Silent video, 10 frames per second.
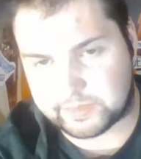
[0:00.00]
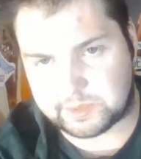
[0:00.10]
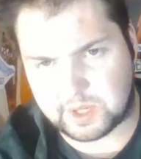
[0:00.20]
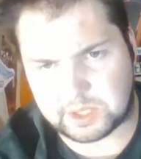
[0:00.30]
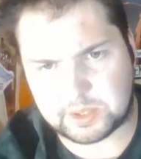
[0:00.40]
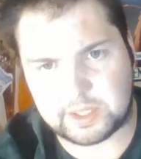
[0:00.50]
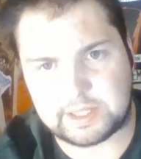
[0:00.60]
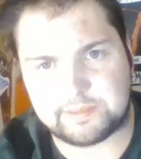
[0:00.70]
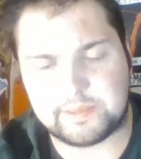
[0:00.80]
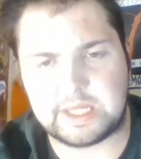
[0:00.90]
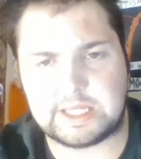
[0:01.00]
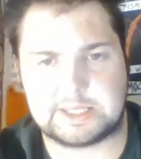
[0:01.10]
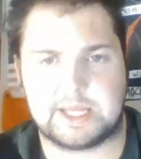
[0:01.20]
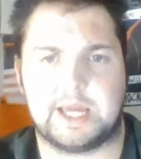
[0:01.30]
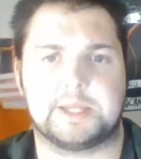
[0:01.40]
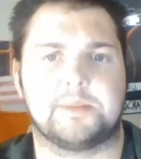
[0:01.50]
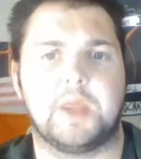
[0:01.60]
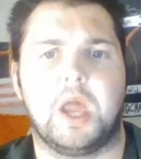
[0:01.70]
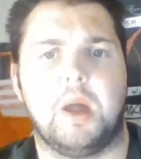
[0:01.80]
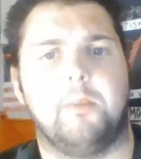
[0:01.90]
especially these days.
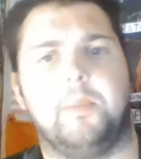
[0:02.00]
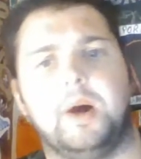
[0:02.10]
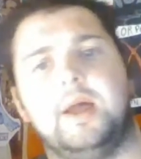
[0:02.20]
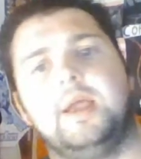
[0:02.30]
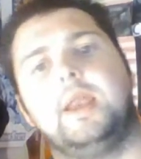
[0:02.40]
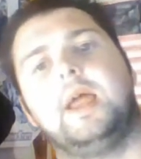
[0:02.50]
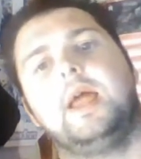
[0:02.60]
But